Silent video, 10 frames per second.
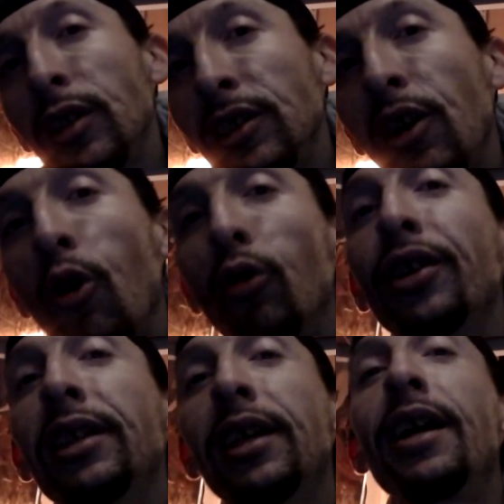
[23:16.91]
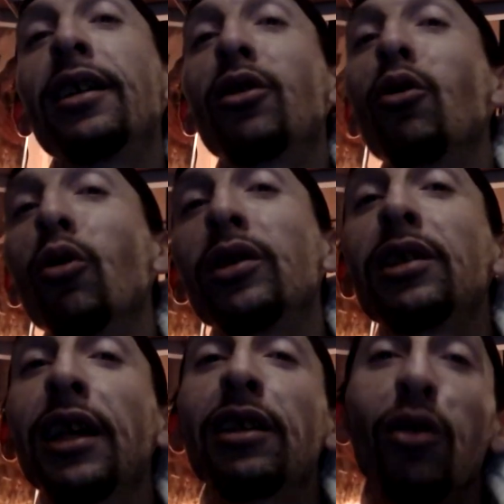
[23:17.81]
holding tank to holding
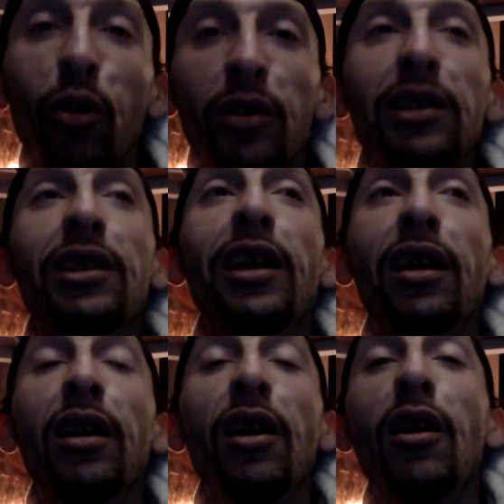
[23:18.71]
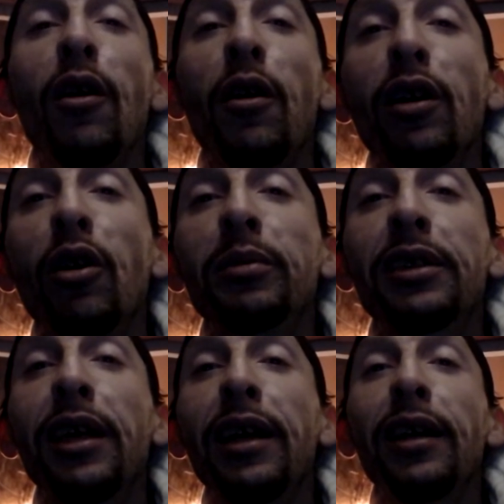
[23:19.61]
tank to holding tank, you know what I'm
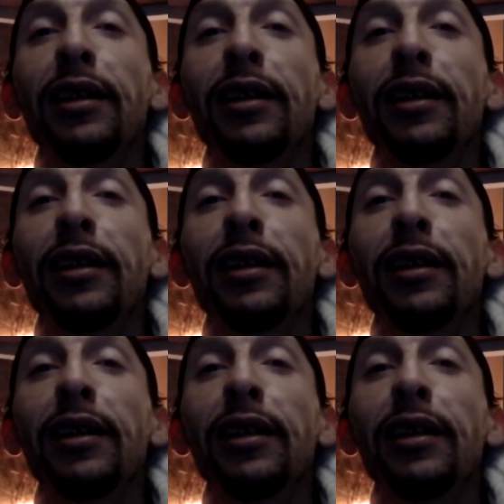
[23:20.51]
saying?